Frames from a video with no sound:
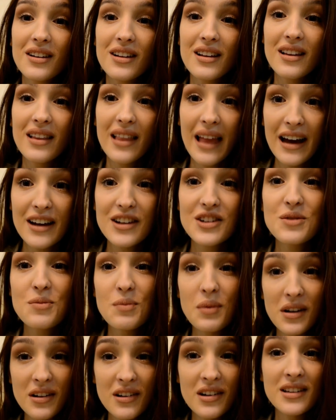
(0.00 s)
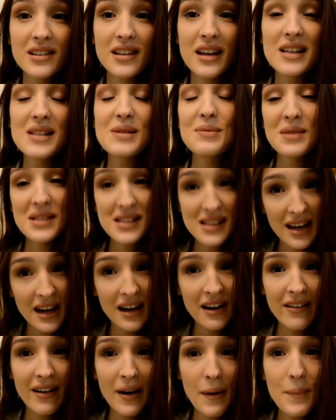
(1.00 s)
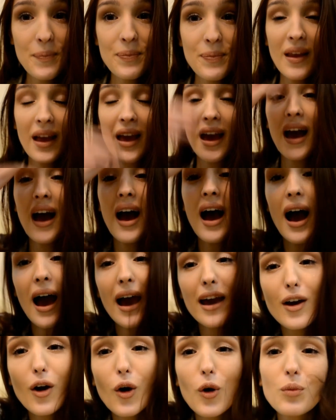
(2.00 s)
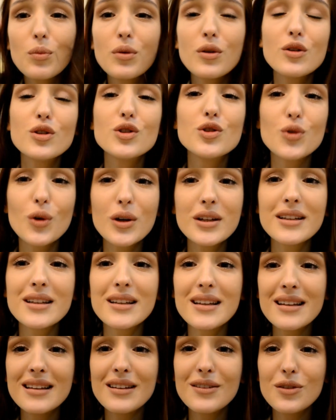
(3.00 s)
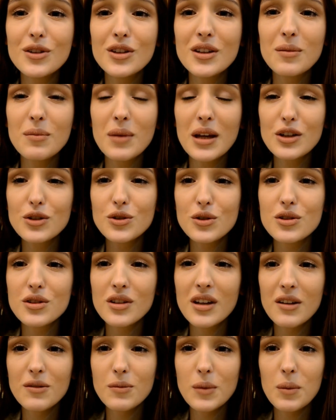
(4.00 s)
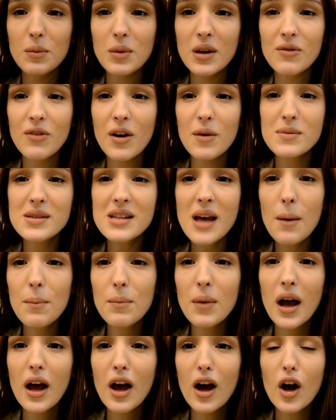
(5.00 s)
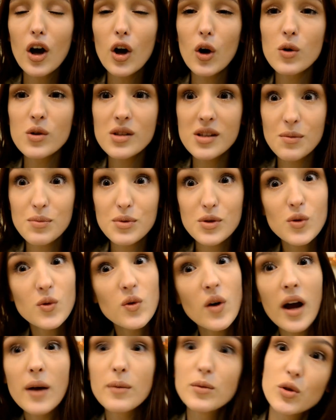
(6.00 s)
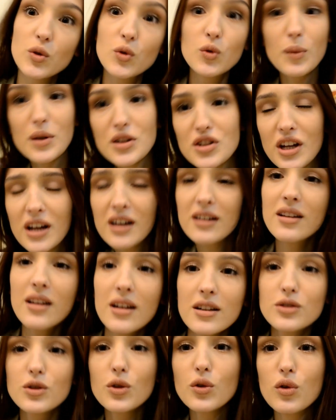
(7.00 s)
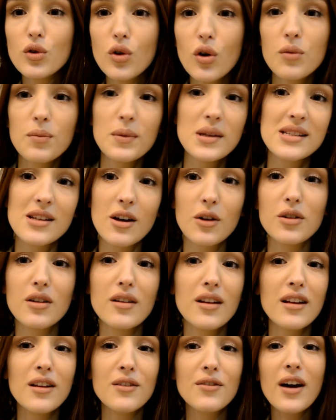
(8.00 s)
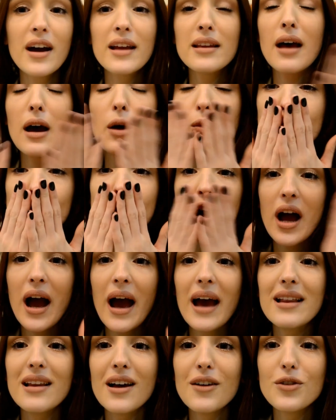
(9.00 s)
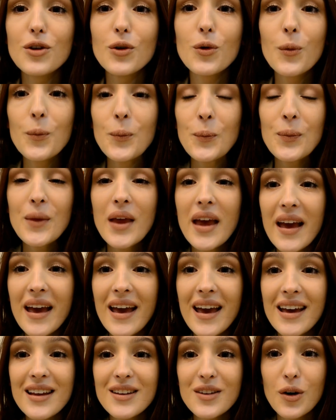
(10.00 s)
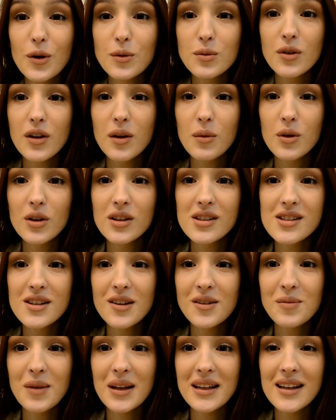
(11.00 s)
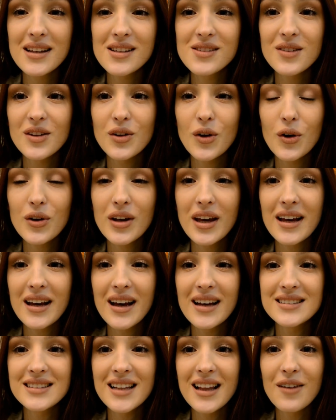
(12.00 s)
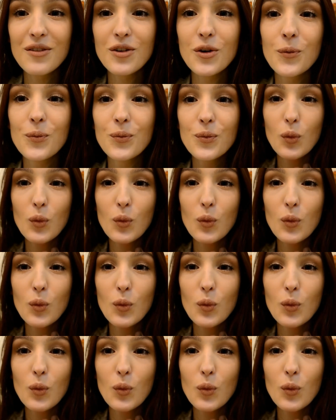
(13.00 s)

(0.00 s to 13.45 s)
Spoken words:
Lash Paradise mascara. I hope you enjoyed it, and if you did, make sure to give me a big thumbs up. Go subscribe to my channel so you don't miss out on any fun. I love you, and hopefully I'm gonna see you in my next video. Okay guys, I love you.